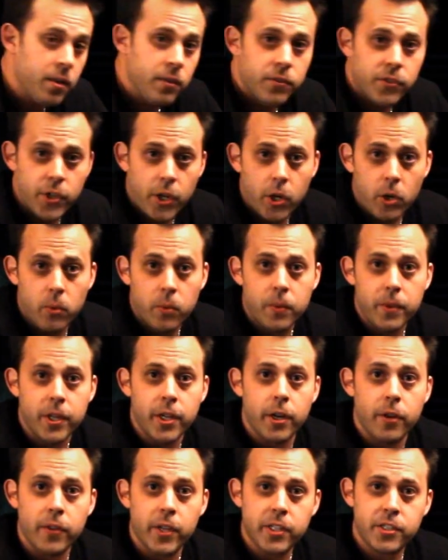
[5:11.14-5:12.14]
So
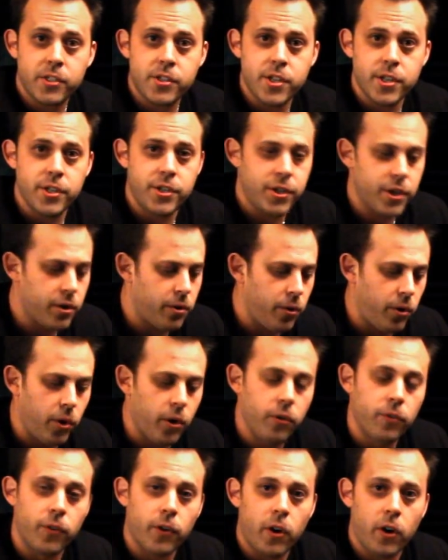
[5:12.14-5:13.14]
that's the general
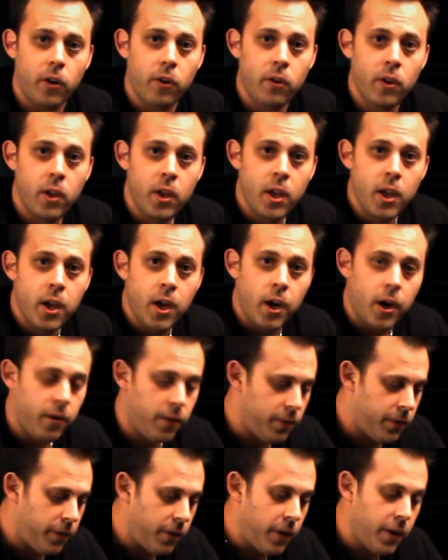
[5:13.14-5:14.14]
overall
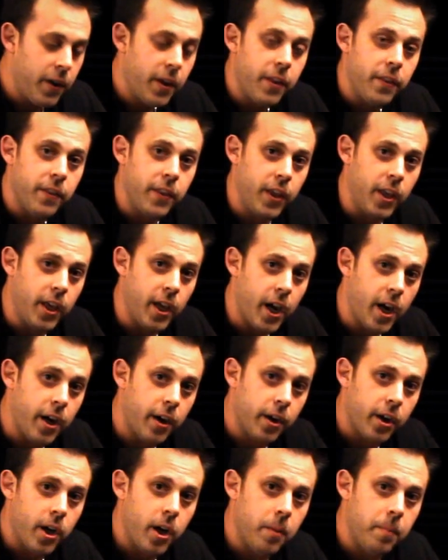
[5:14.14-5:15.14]
of the
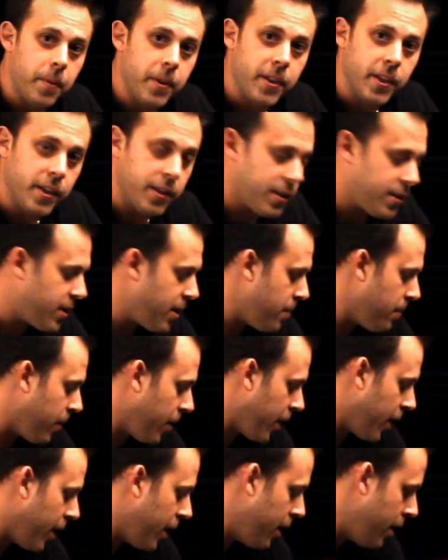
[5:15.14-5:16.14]
air cup and the
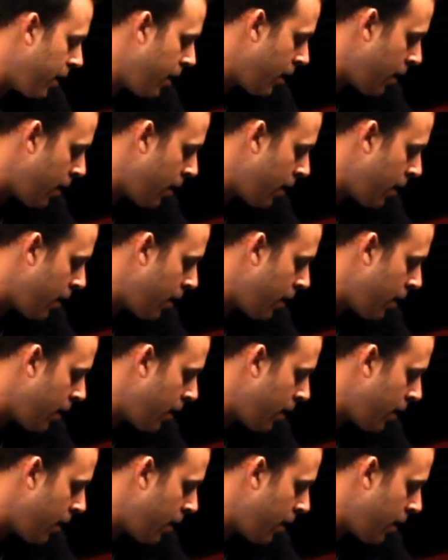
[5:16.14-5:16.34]
assembly.